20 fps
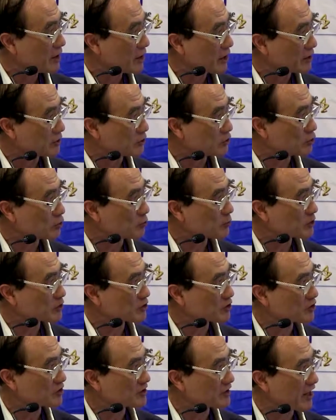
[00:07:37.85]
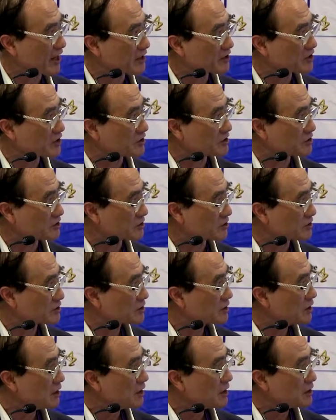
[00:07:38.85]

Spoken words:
and the ubiquitin ligases.